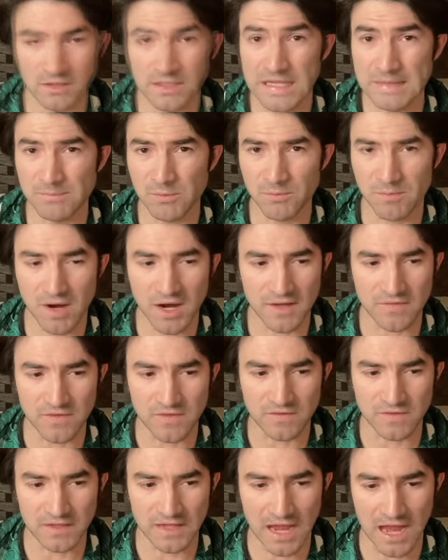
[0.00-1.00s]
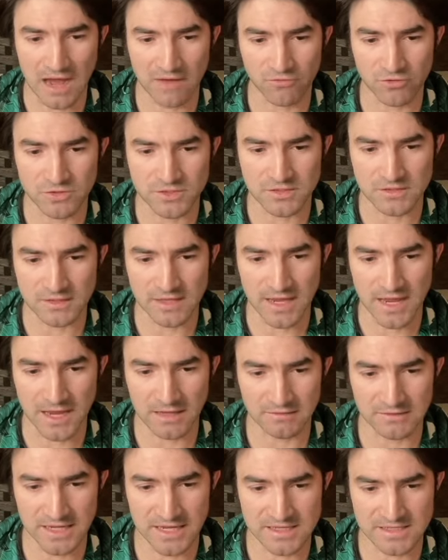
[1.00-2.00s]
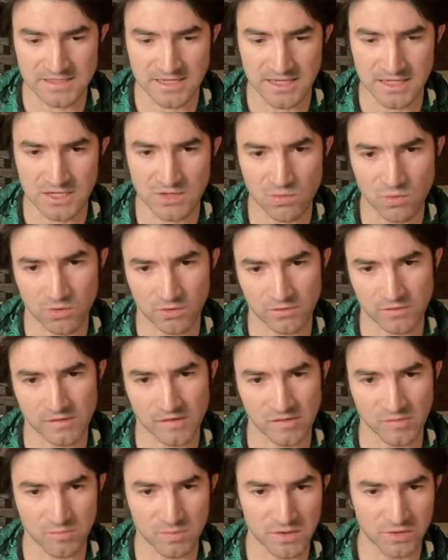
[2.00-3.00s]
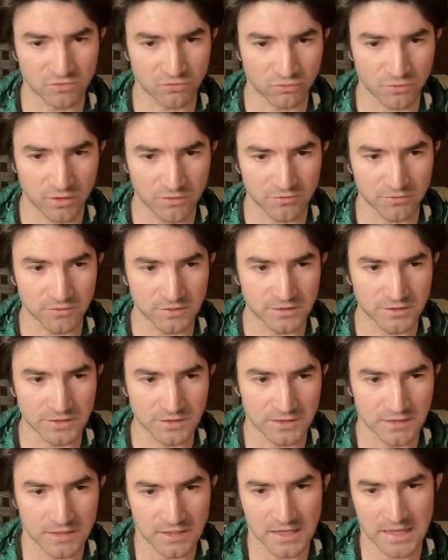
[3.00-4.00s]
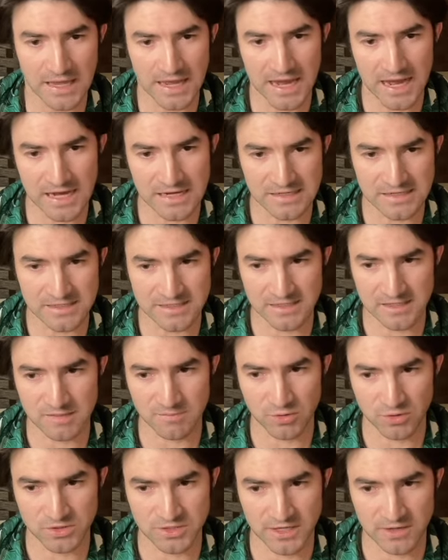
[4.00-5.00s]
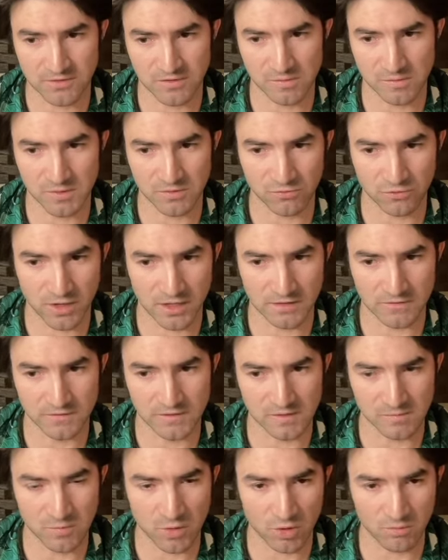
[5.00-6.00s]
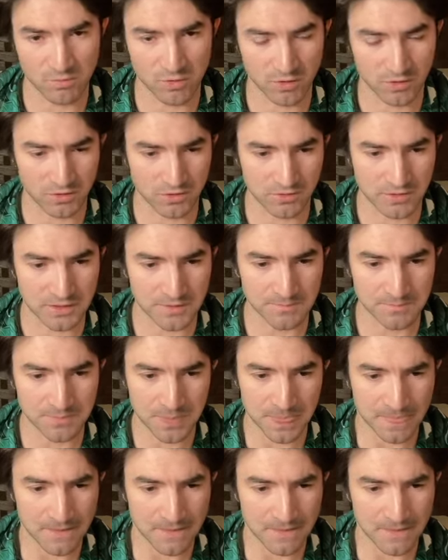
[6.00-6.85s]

Keep in mind that the average of the last eight quarters has been roughly 80 cents per share. It's been right in this ballpark, okay?